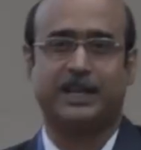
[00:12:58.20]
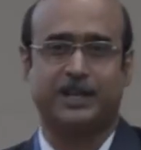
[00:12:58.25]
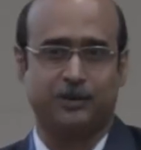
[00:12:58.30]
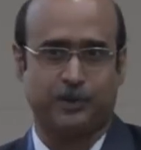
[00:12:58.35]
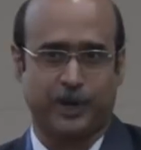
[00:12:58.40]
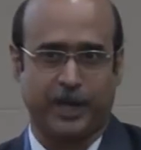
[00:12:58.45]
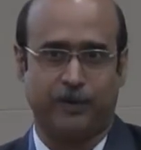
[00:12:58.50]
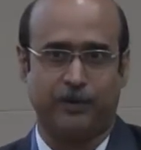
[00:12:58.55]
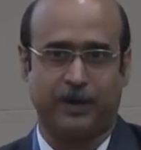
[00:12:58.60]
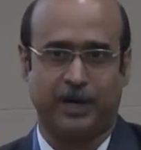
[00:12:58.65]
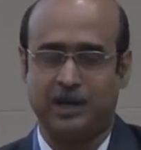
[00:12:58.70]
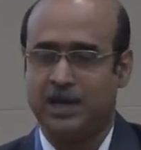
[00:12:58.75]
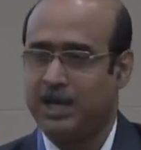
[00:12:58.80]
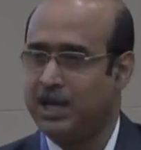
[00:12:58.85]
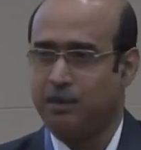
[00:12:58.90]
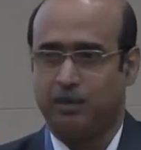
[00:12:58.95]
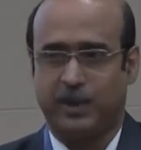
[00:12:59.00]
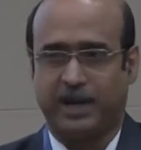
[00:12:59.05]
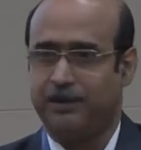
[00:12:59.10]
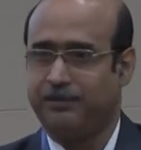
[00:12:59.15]
that you require.
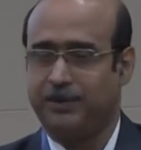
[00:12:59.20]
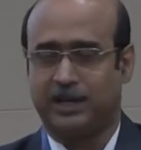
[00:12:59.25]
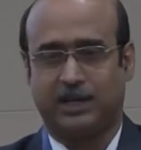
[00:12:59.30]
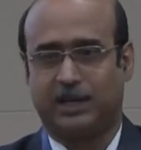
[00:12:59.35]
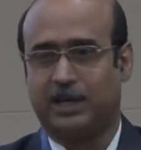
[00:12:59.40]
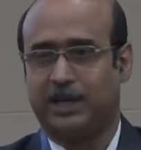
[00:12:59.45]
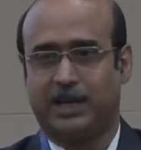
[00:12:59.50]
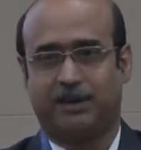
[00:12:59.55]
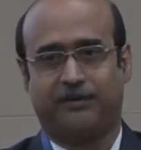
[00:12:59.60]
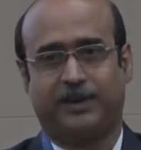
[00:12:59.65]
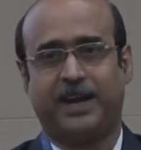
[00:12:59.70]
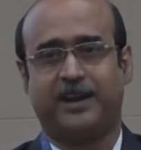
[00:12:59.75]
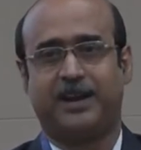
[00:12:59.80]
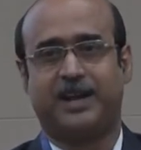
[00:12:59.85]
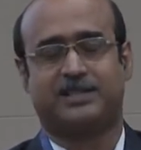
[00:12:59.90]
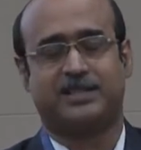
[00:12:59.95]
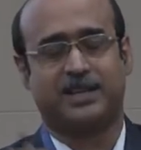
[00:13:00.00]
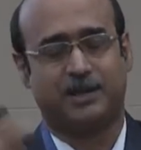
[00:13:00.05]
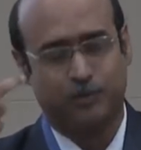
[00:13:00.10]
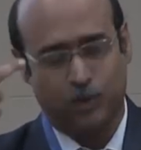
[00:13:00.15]
But even in a very
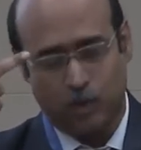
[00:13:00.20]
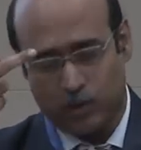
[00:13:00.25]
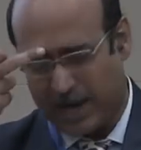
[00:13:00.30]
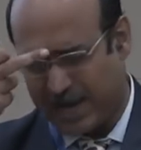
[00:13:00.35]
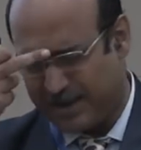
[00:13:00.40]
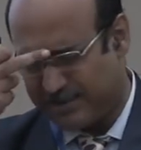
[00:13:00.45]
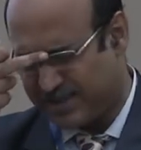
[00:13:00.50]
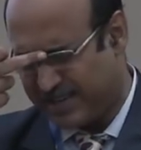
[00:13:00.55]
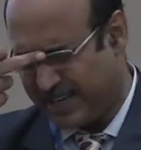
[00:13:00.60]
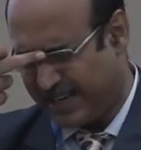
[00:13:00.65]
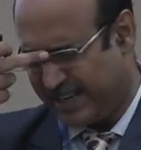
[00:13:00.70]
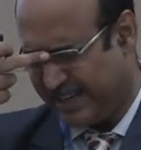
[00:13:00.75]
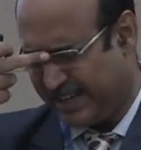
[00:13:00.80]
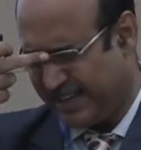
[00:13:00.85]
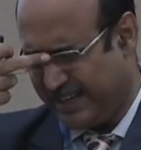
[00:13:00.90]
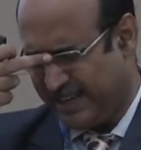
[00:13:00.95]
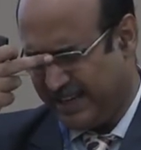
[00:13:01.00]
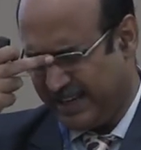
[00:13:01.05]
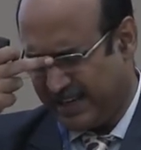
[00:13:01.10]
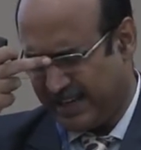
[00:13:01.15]
recent book I have
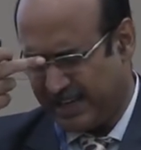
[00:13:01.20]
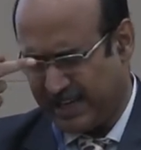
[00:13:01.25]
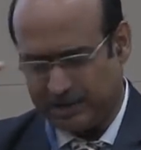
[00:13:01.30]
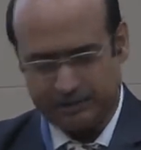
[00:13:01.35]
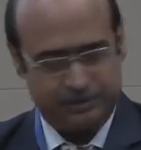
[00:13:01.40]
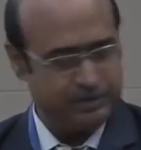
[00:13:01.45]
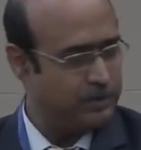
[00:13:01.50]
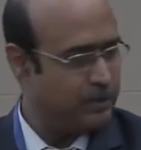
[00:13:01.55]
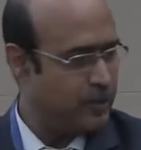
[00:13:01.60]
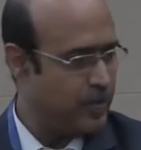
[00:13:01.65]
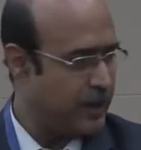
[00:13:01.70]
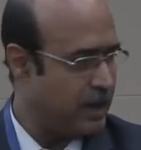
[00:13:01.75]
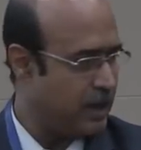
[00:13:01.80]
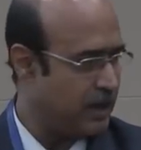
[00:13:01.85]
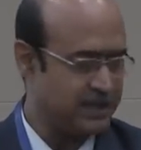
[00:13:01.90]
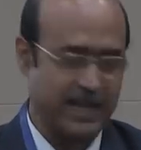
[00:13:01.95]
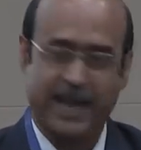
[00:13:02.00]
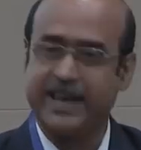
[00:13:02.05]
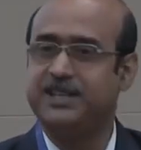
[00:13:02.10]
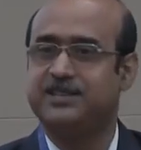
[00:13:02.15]
seen, uh,
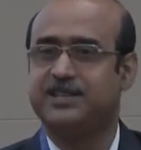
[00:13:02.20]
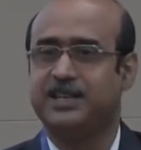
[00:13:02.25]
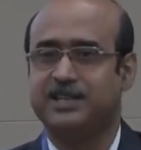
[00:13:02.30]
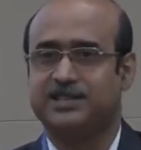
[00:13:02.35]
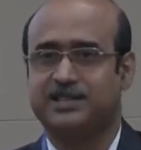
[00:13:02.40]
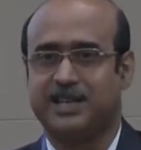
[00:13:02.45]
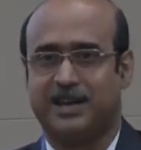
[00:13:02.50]
Science in